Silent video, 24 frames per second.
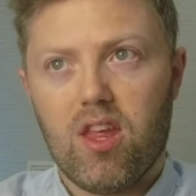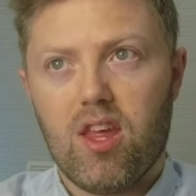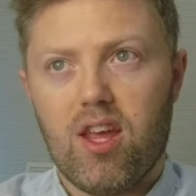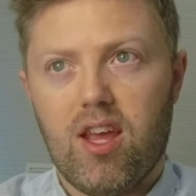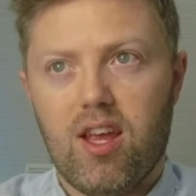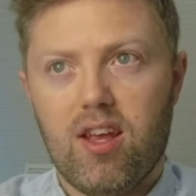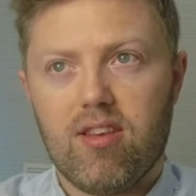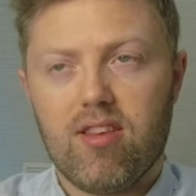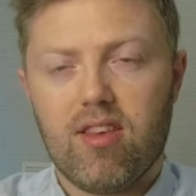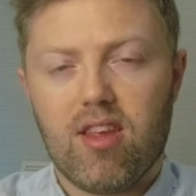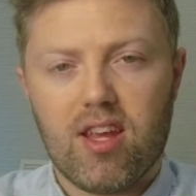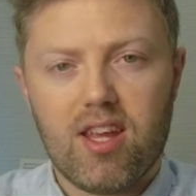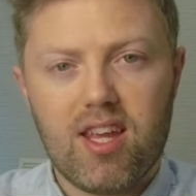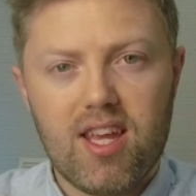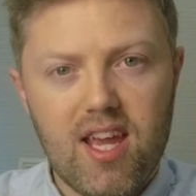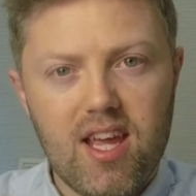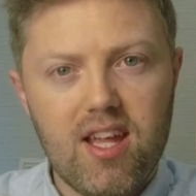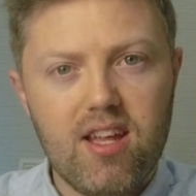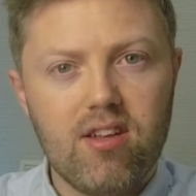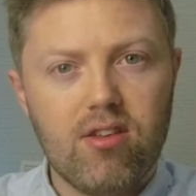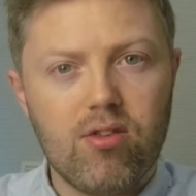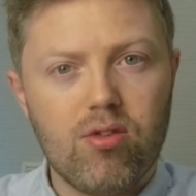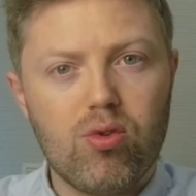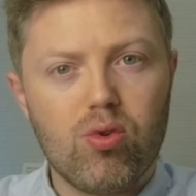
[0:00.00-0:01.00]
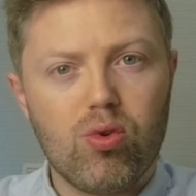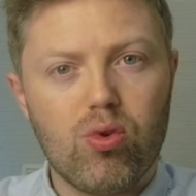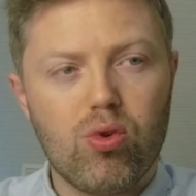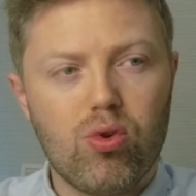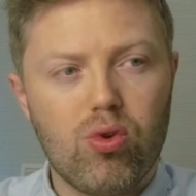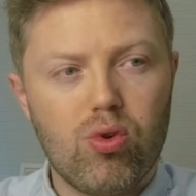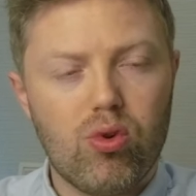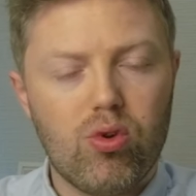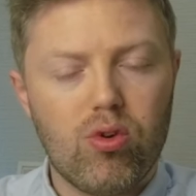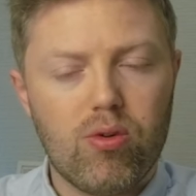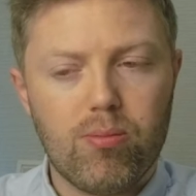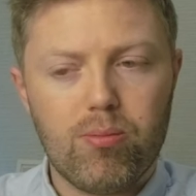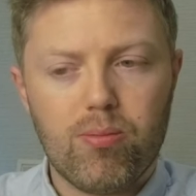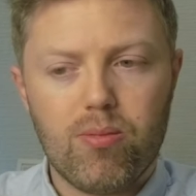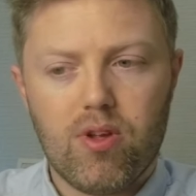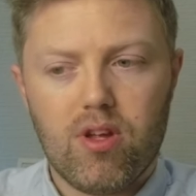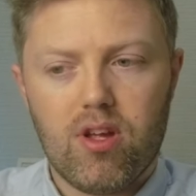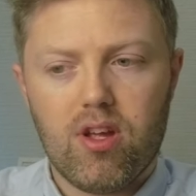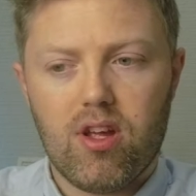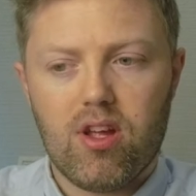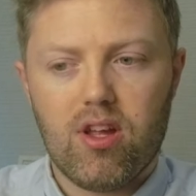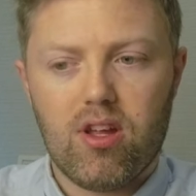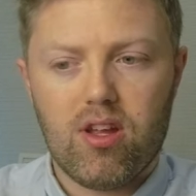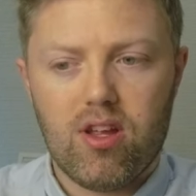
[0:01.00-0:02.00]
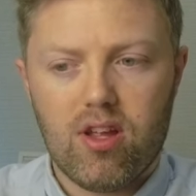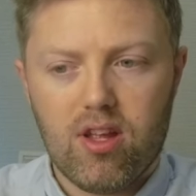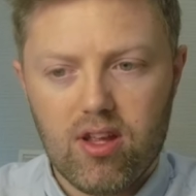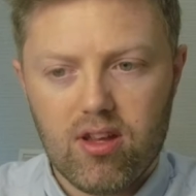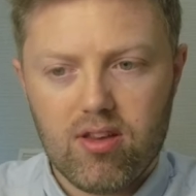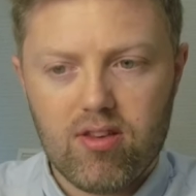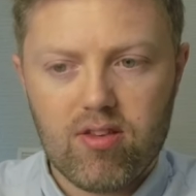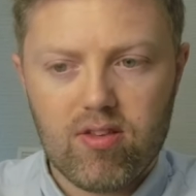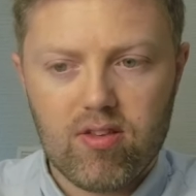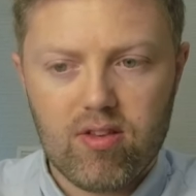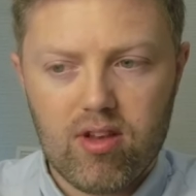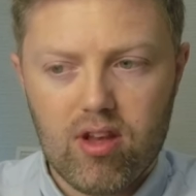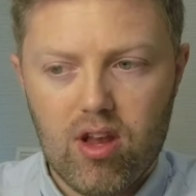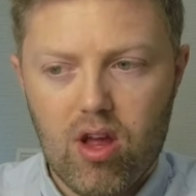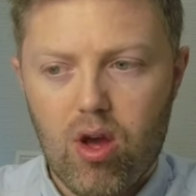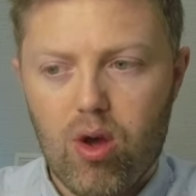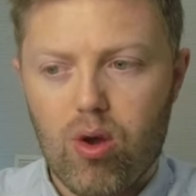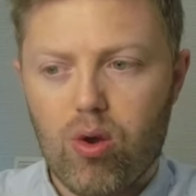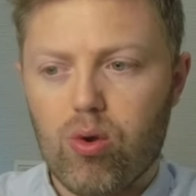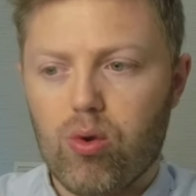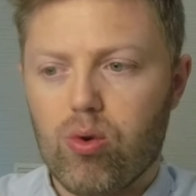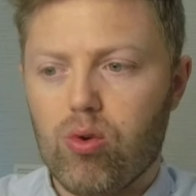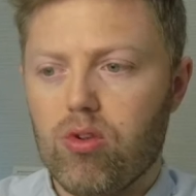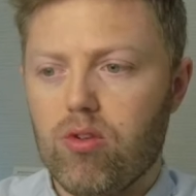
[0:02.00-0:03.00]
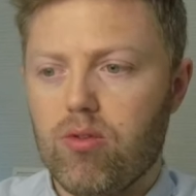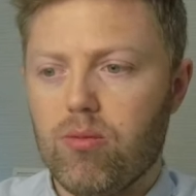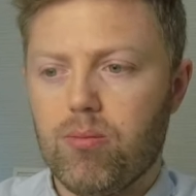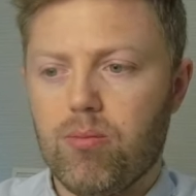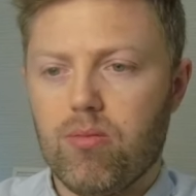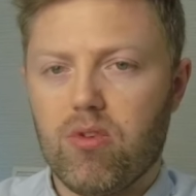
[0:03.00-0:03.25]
it's akin to a slower,